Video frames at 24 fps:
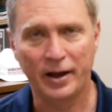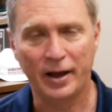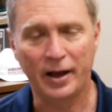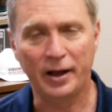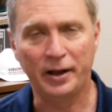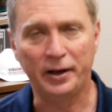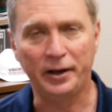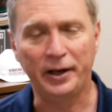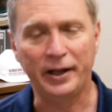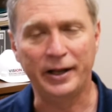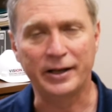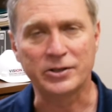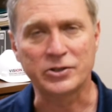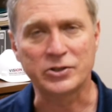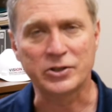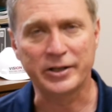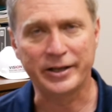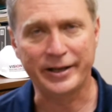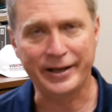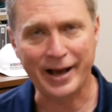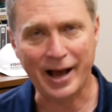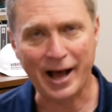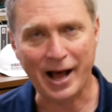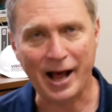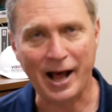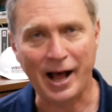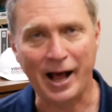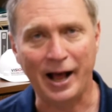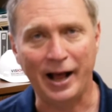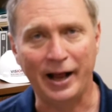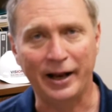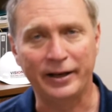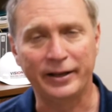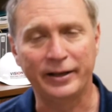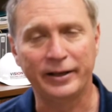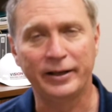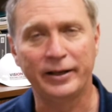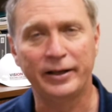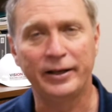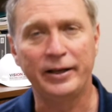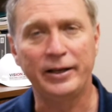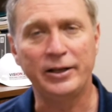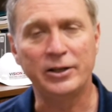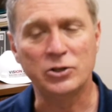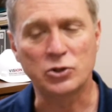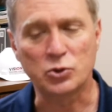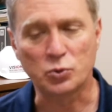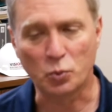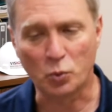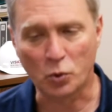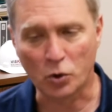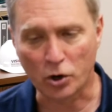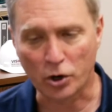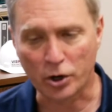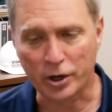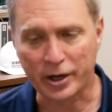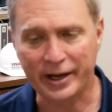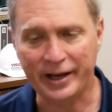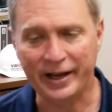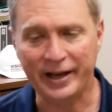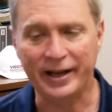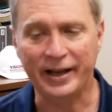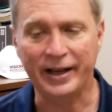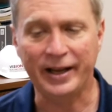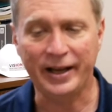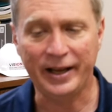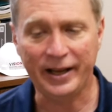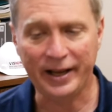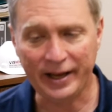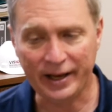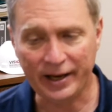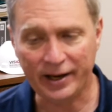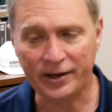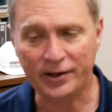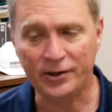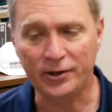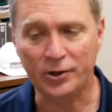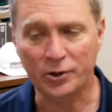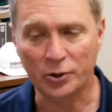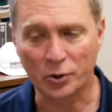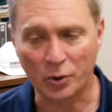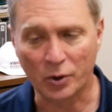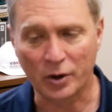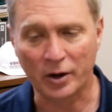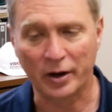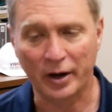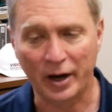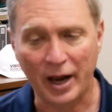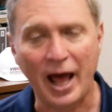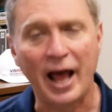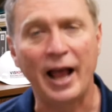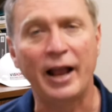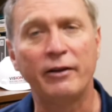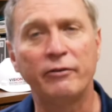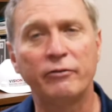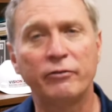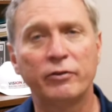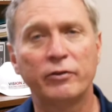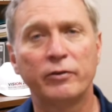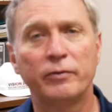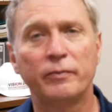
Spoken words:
unless God is working in your life.